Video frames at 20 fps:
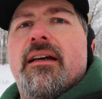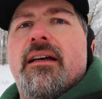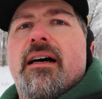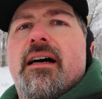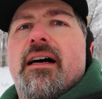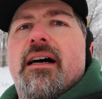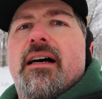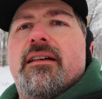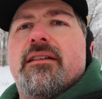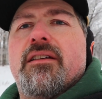
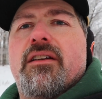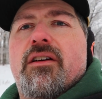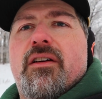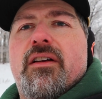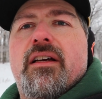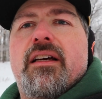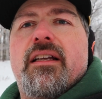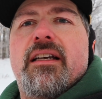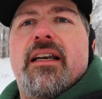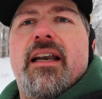uh, you know,
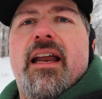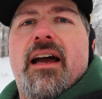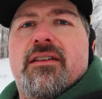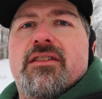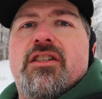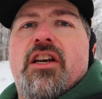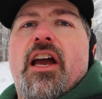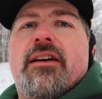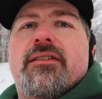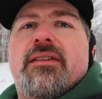I didn't
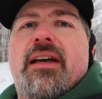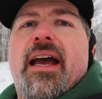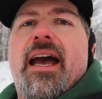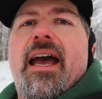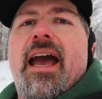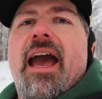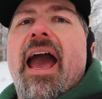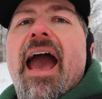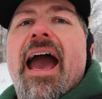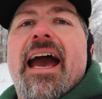actually have
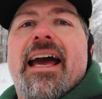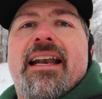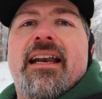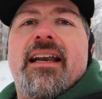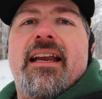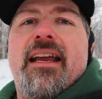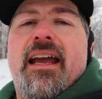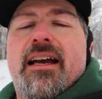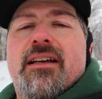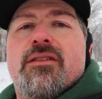to add
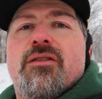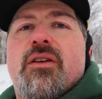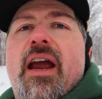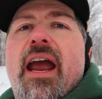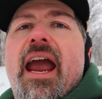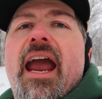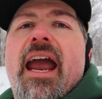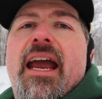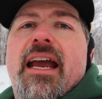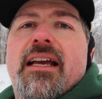any extra
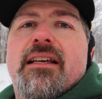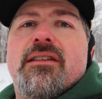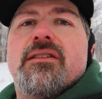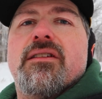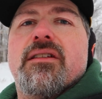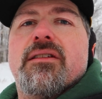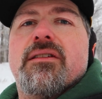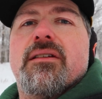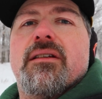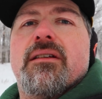haze
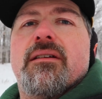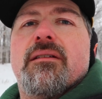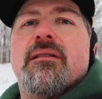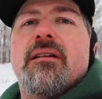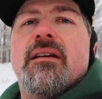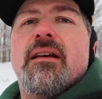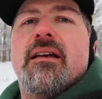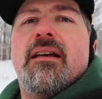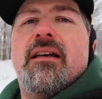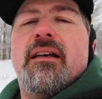just to
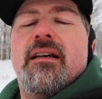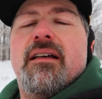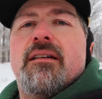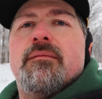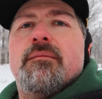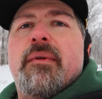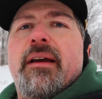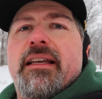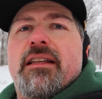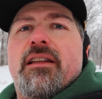
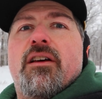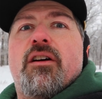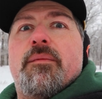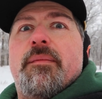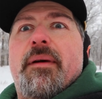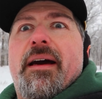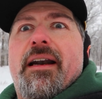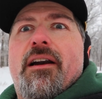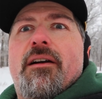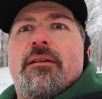make it look
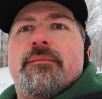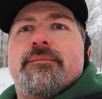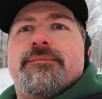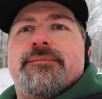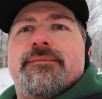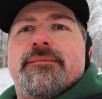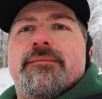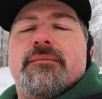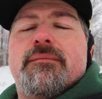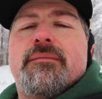better.
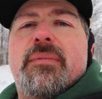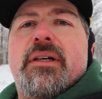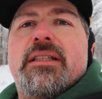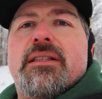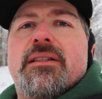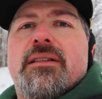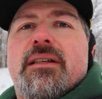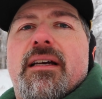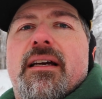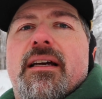
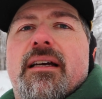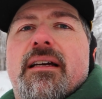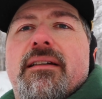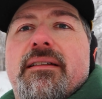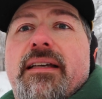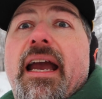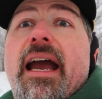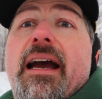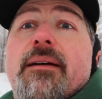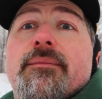But uh,
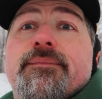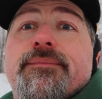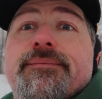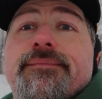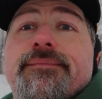yeah.